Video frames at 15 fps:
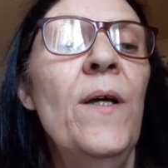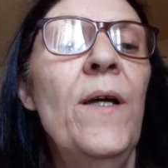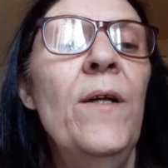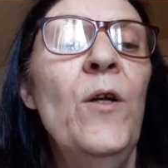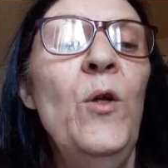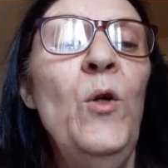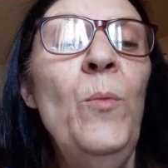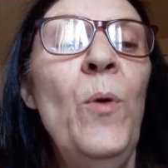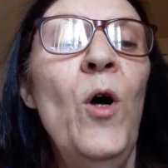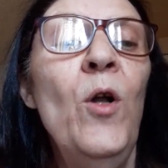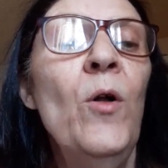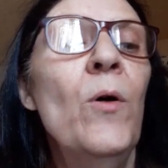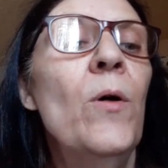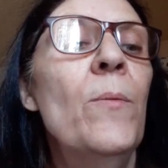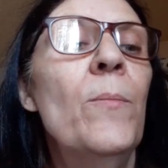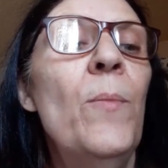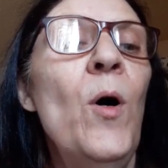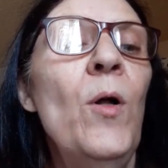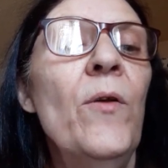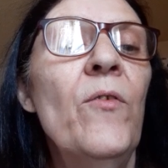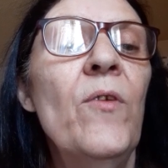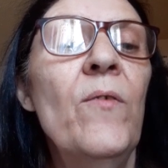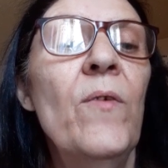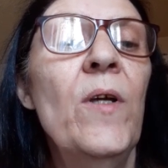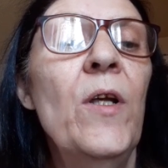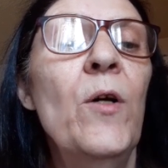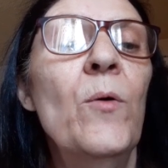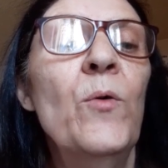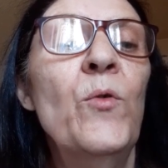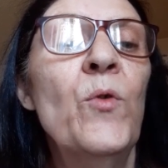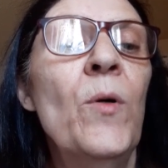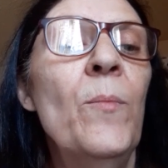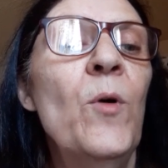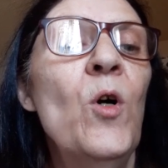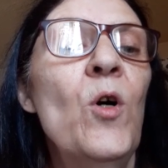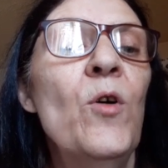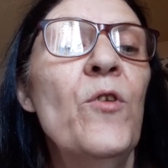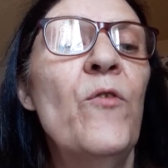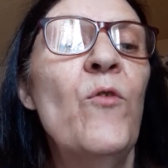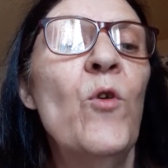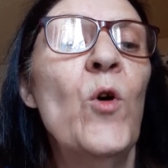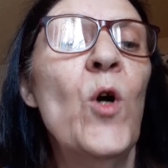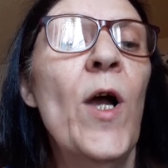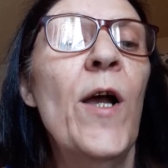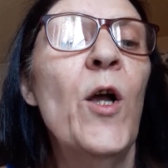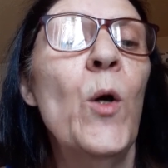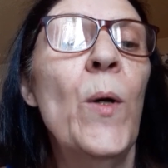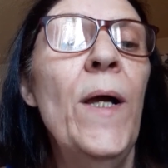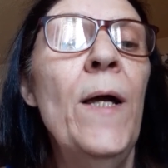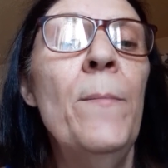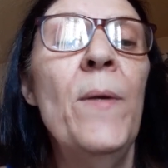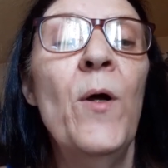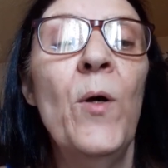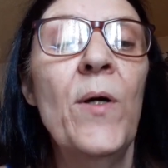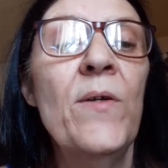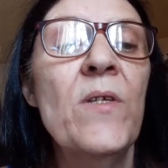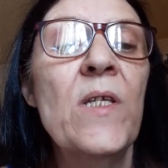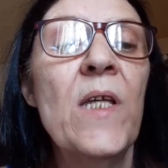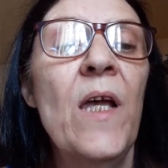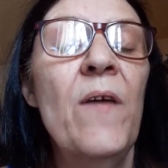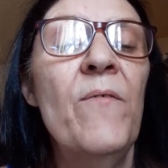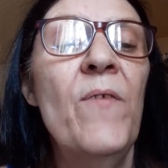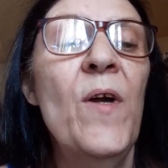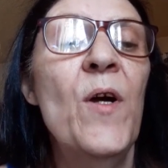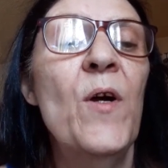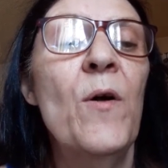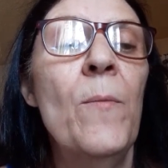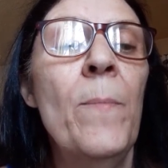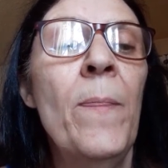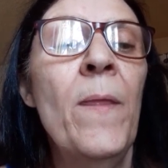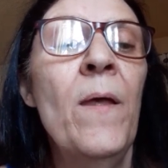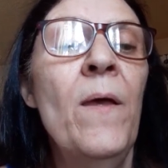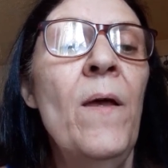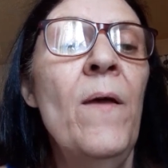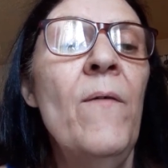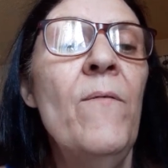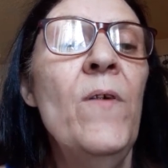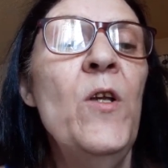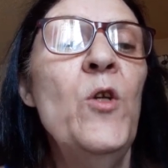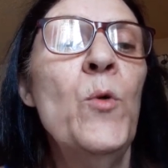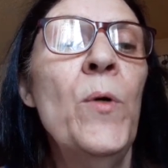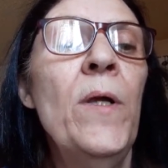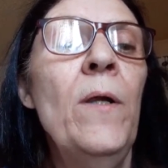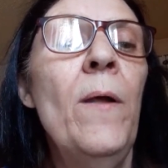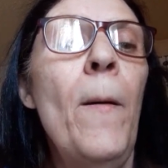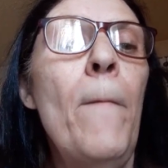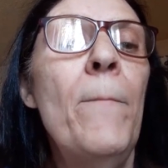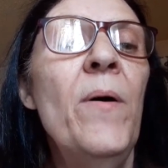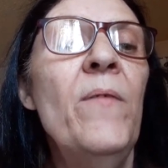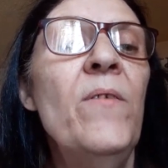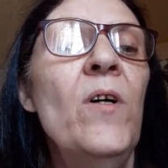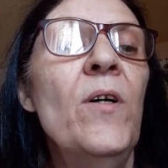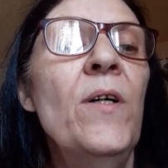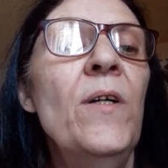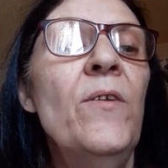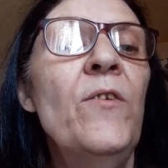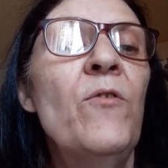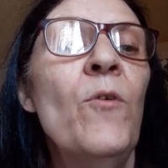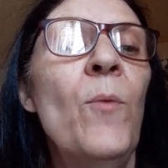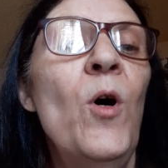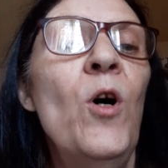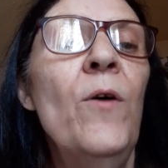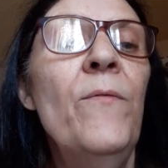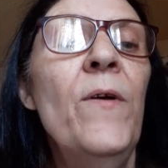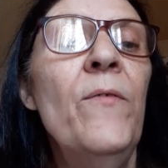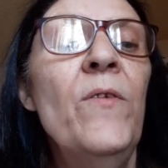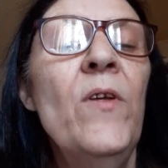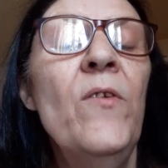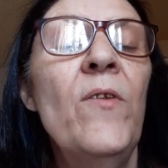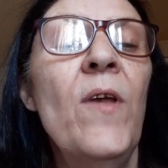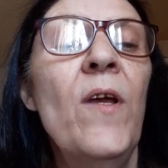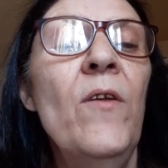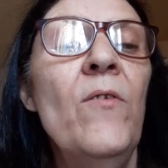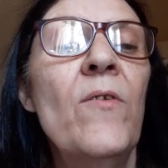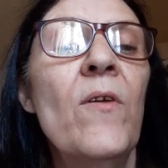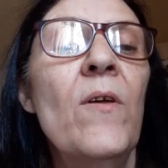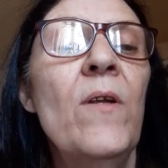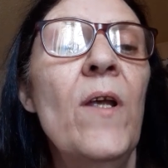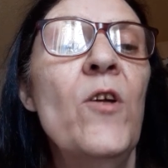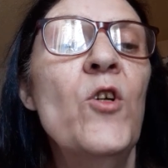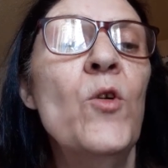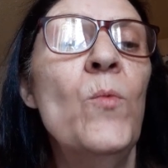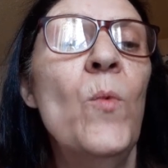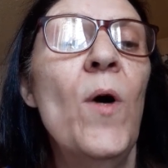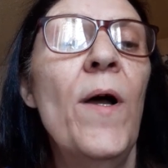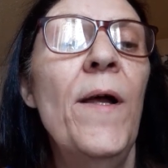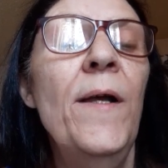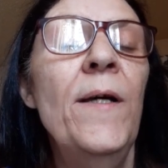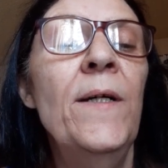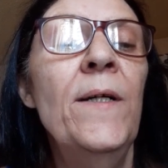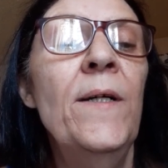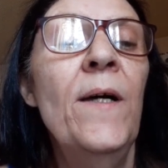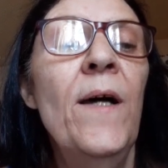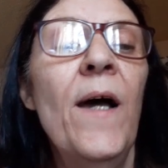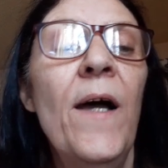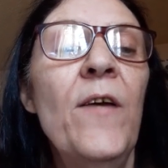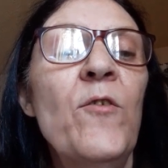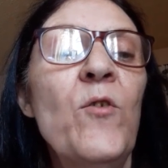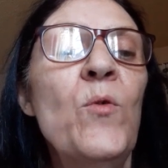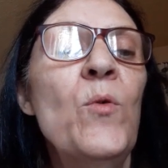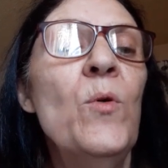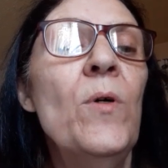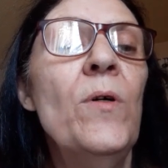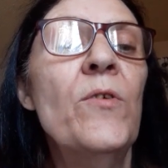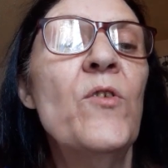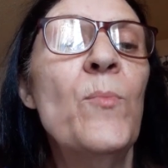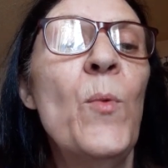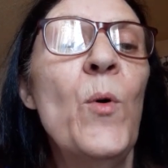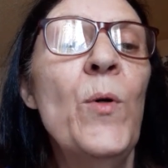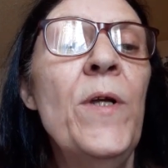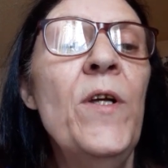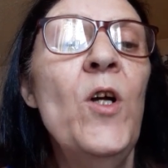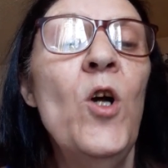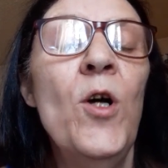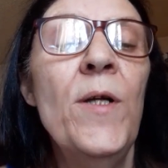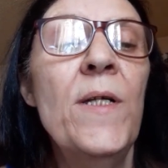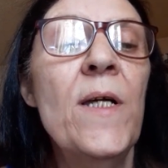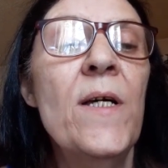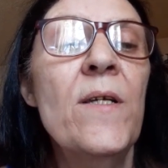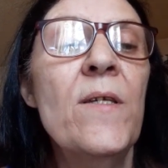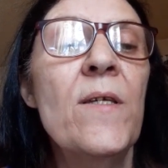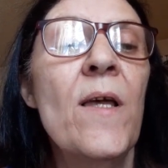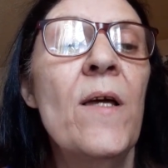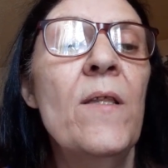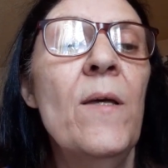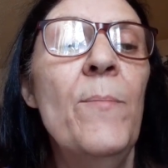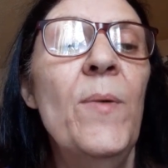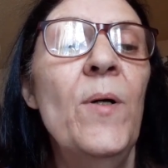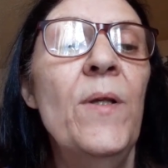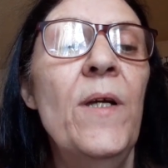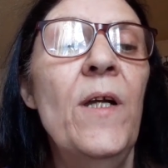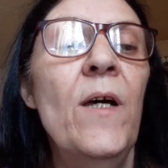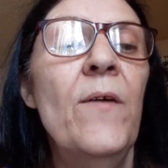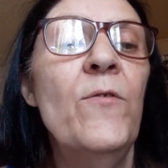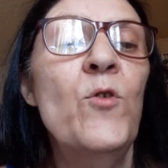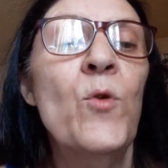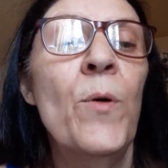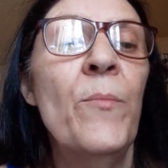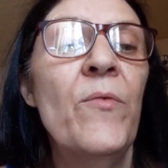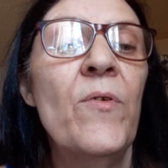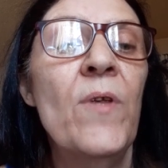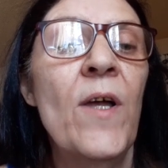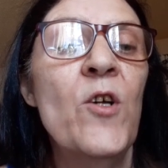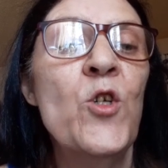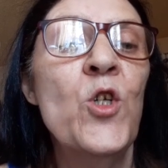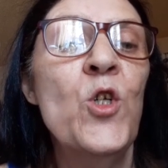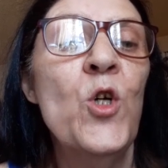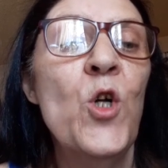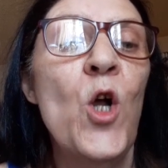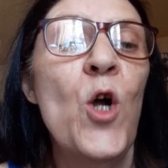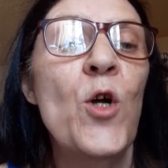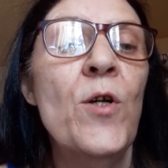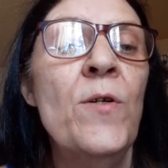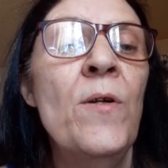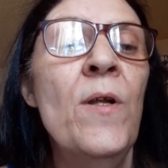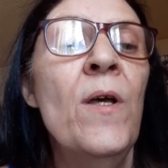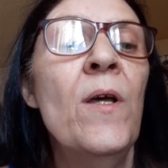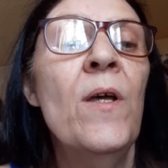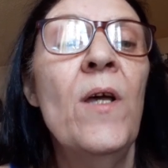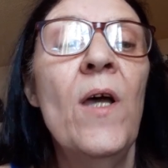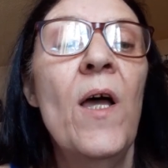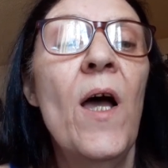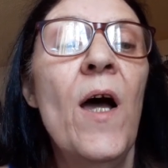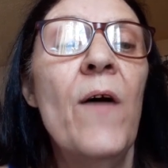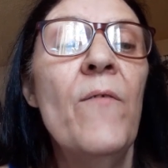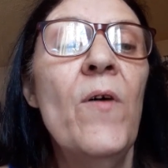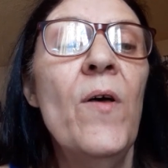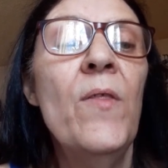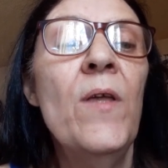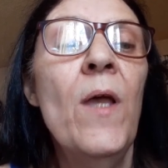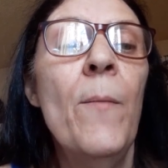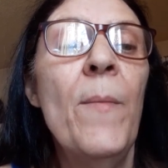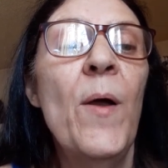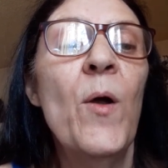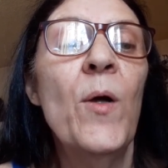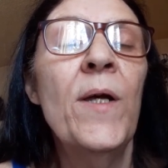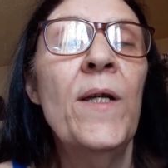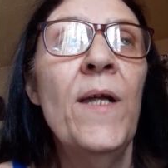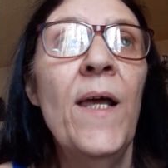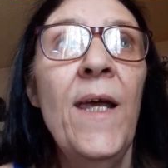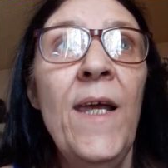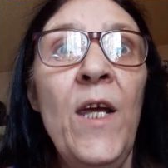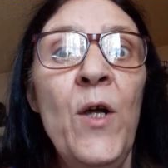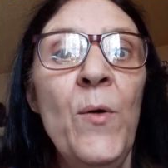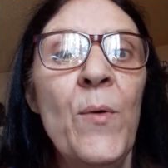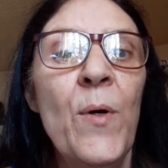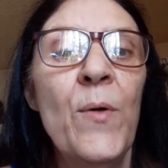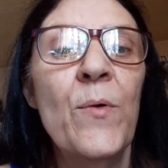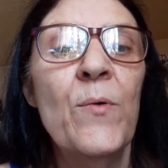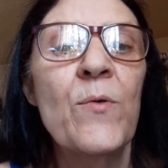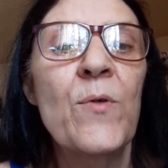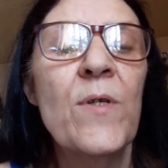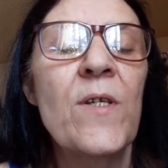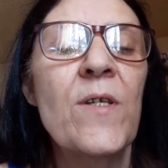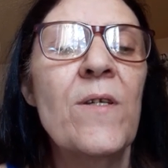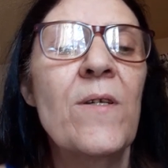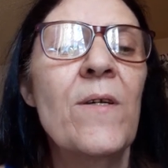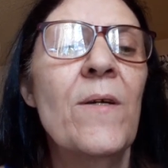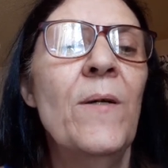In a new policy video, Trump calls for a Great American State Fair, featuring pavilions from all 50 states nationwide, high school sporting contests, and the building of Trump's National Garden of the American Heroes.